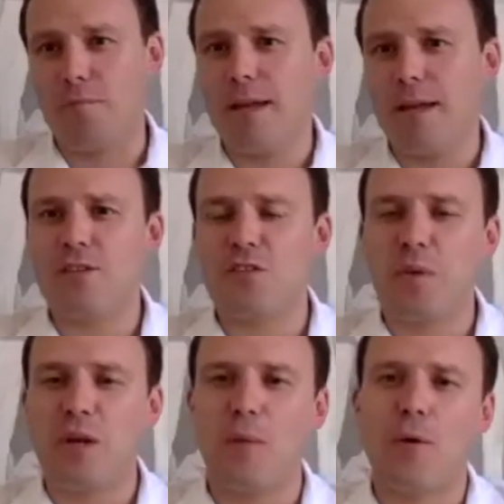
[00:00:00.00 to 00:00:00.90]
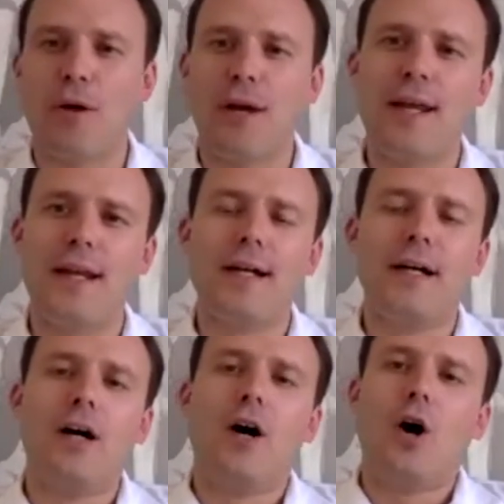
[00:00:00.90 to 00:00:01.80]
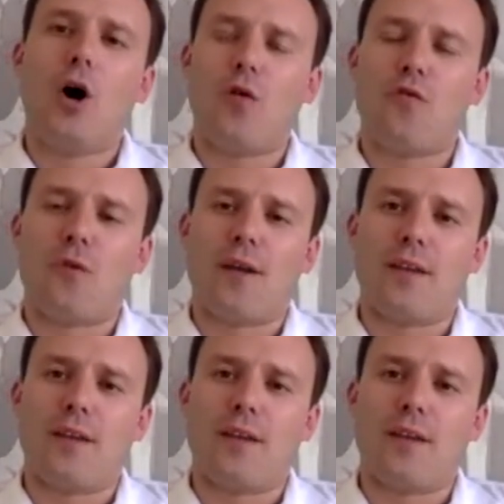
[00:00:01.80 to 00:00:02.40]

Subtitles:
menus have been upgraded, offering